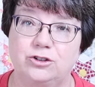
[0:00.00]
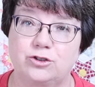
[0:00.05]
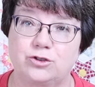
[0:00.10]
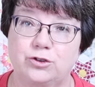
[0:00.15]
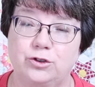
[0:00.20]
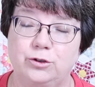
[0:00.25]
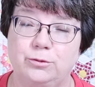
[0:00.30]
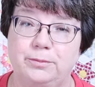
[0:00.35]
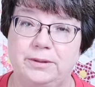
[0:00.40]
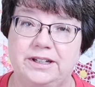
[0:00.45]

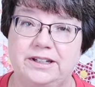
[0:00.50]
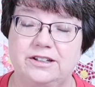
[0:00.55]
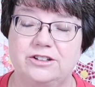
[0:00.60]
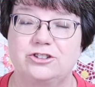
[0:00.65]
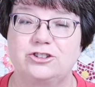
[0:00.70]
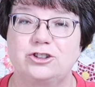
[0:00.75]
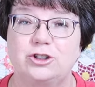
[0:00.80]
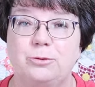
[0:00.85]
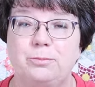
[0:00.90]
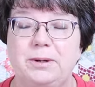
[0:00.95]
Truman,
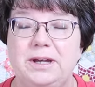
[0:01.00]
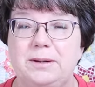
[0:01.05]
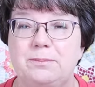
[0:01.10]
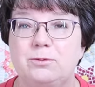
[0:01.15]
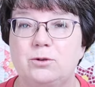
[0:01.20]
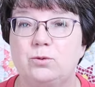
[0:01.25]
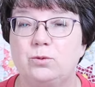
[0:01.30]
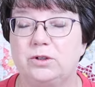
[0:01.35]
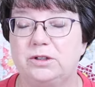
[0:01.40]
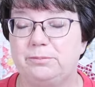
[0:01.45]
so
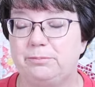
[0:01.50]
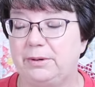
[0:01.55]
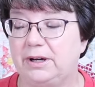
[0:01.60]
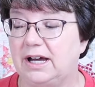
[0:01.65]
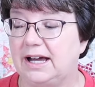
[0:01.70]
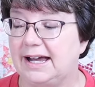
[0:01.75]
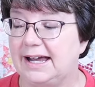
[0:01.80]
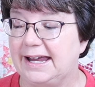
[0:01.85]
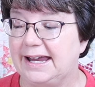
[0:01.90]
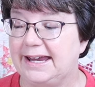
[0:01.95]
people would
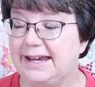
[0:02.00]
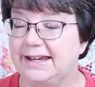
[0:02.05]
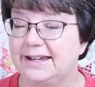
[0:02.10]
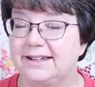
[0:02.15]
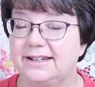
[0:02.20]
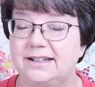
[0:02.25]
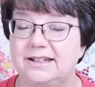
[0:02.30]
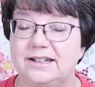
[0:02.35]
buy